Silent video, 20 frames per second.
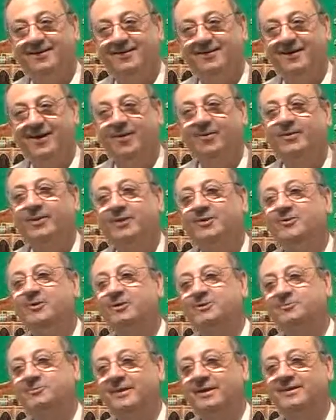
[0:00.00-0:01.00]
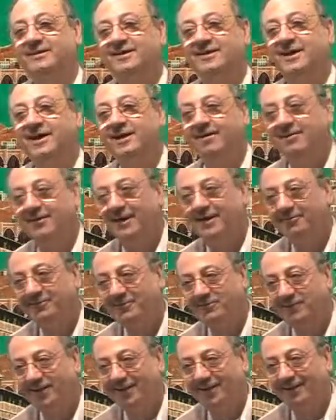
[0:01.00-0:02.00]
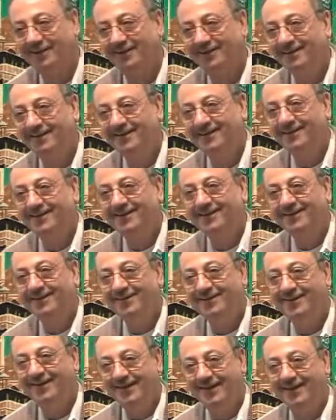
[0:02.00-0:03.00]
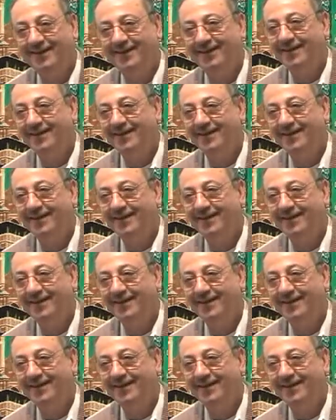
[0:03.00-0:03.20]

How can you expect that I will have a child? Okay.